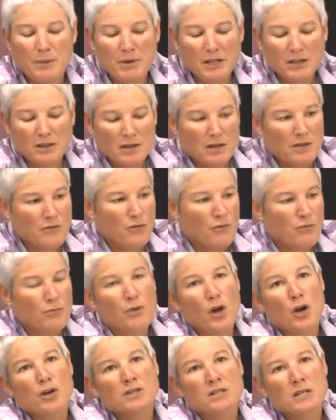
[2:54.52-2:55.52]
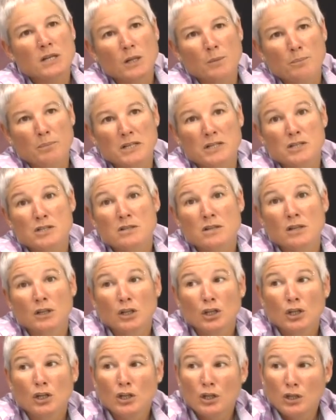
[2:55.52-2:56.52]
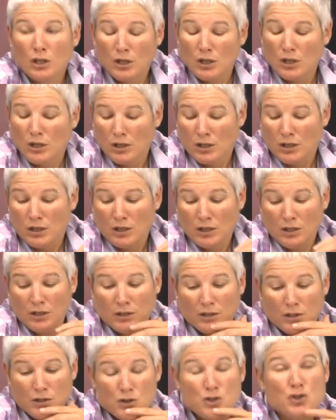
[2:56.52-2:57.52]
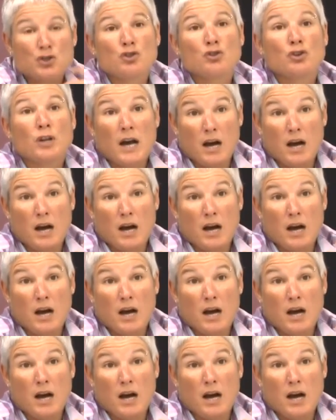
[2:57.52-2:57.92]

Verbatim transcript: but those little bits stood